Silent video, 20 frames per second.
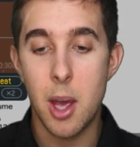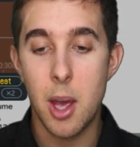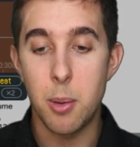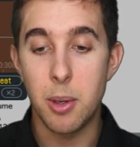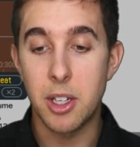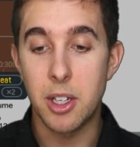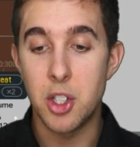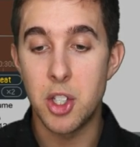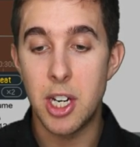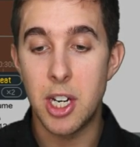
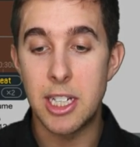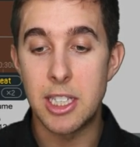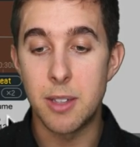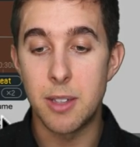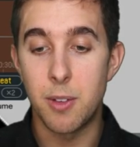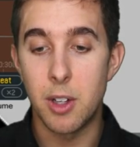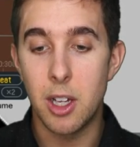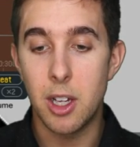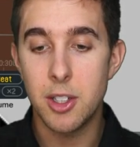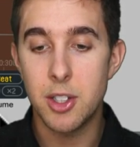We can change
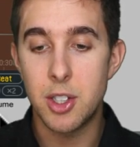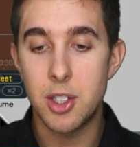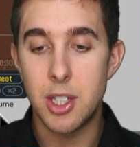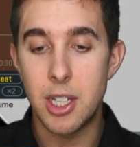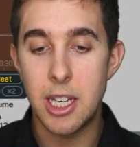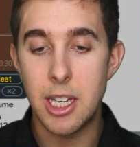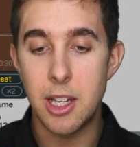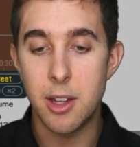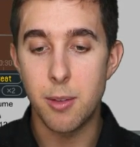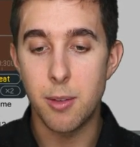the
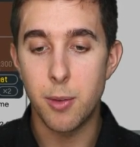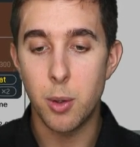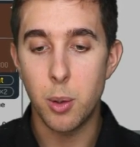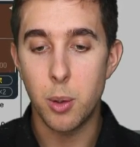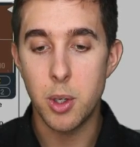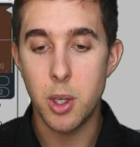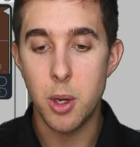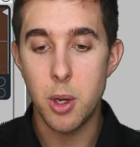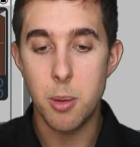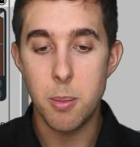velocity, the
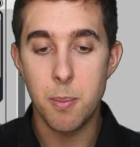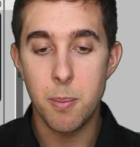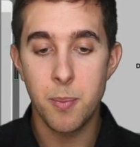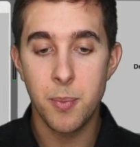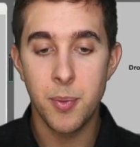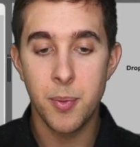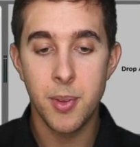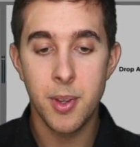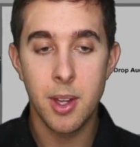volume.